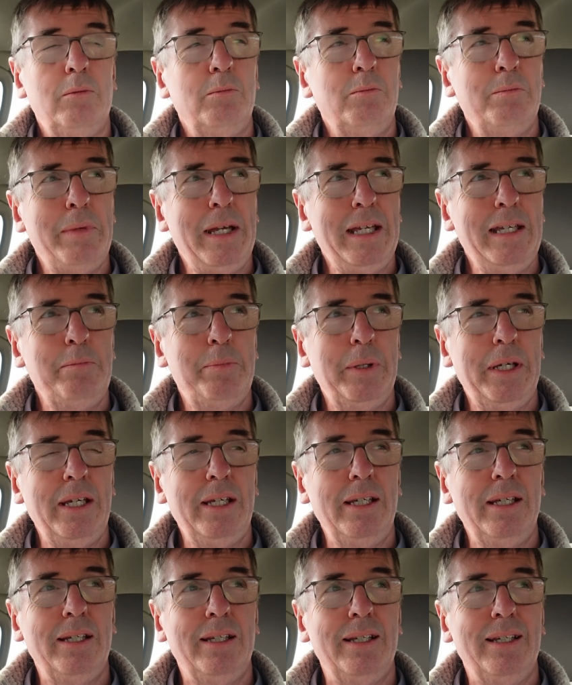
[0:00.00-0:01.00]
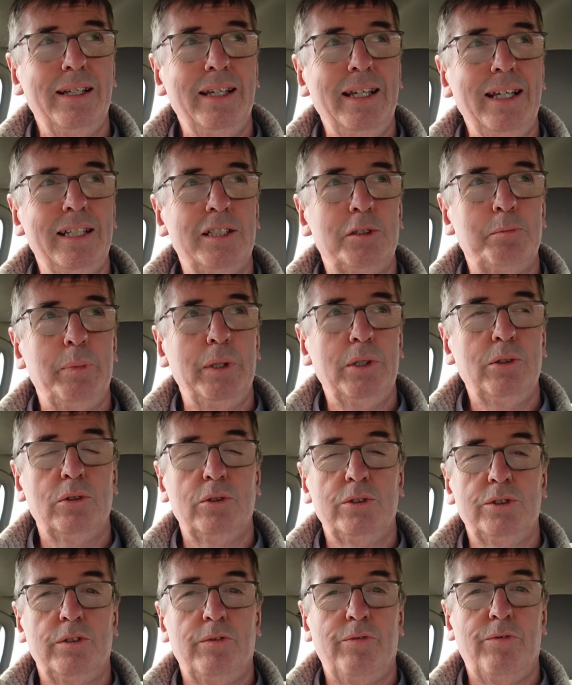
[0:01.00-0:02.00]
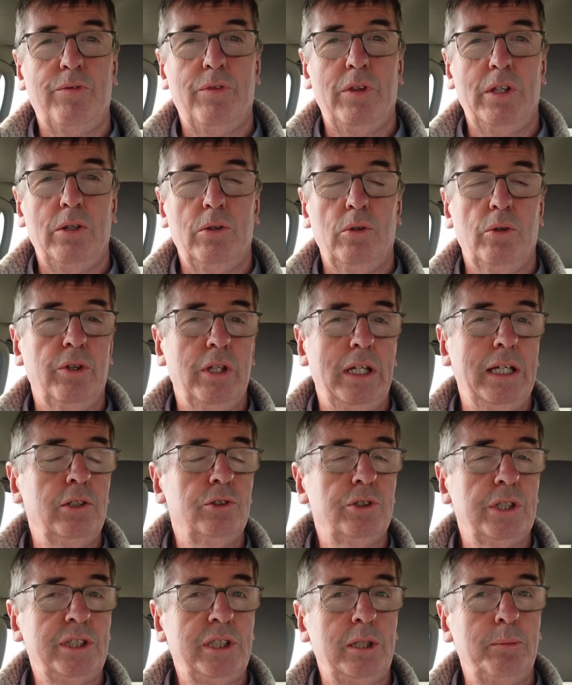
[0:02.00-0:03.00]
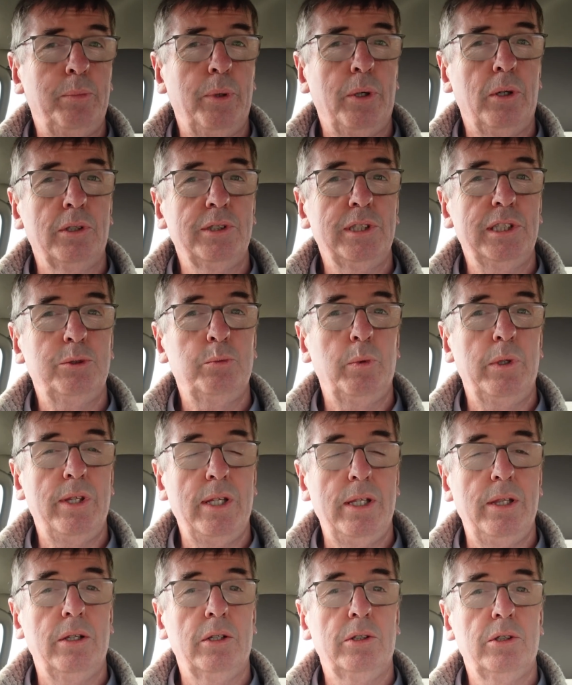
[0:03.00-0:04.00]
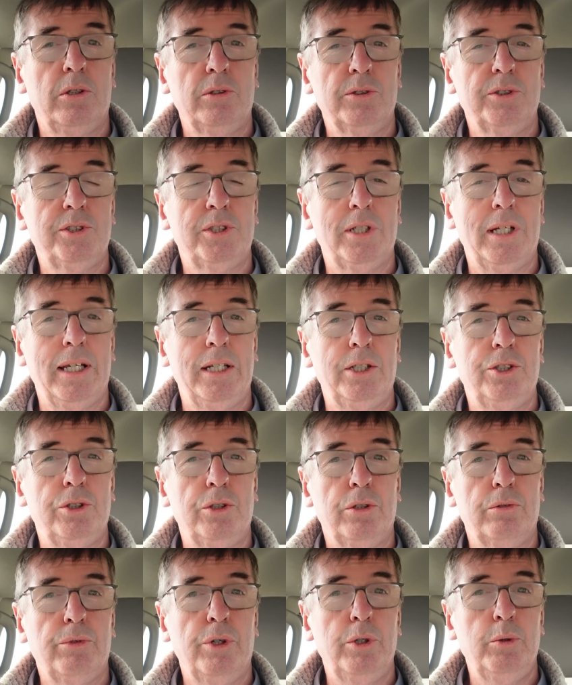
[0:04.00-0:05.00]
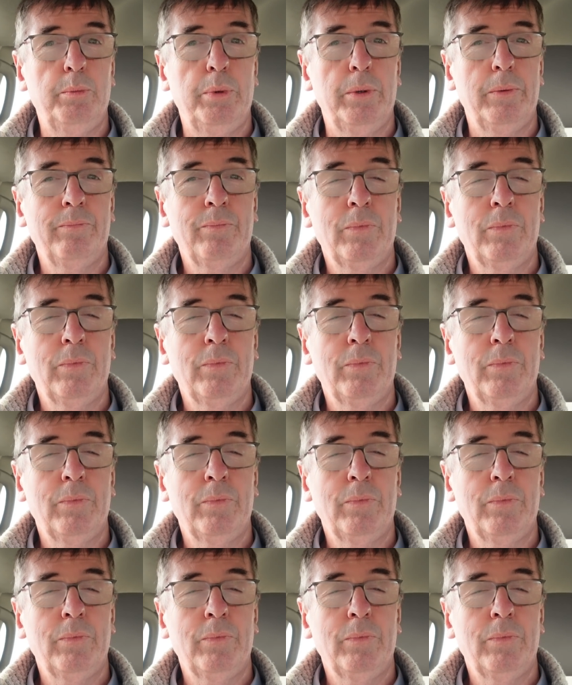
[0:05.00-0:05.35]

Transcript: Maybe it's because of the other interested parties within the Constellation group.